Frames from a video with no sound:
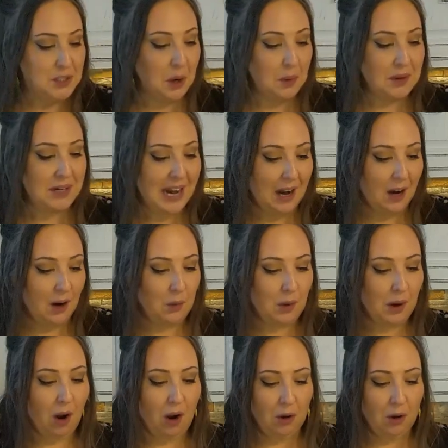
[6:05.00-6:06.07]
so
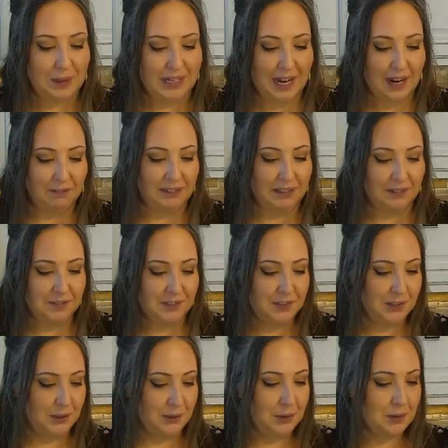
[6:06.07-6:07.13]
now all we have left
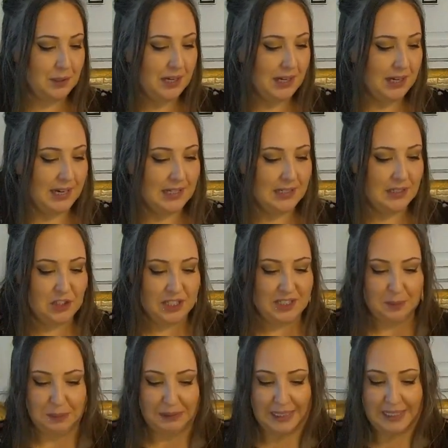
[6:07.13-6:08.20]
to do is
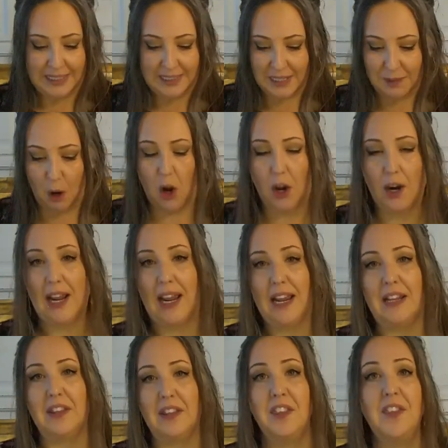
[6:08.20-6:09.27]
just place them on
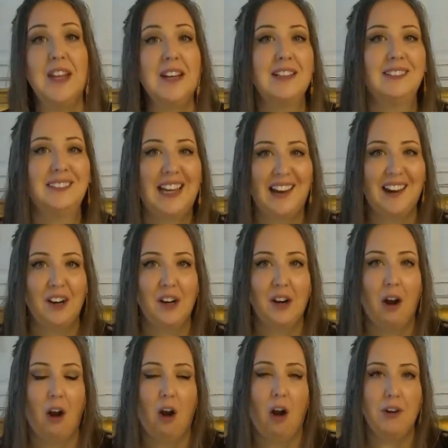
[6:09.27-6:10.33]
a thin
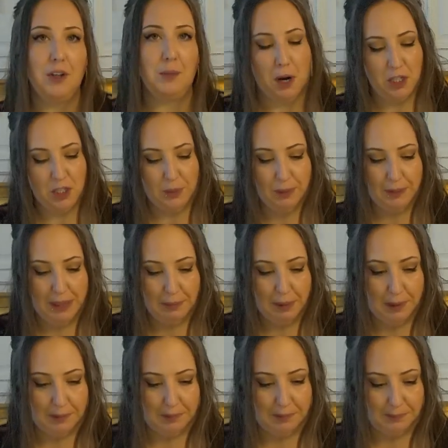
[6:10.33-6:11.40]
layer on your parchment
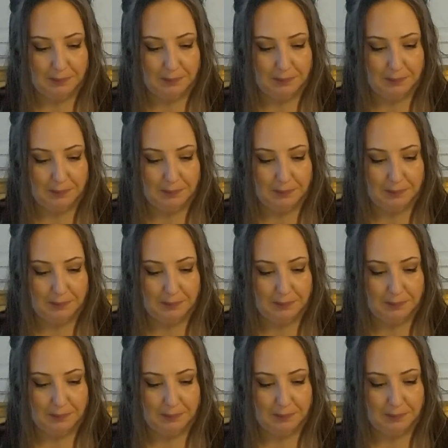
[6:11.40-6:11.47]
paper.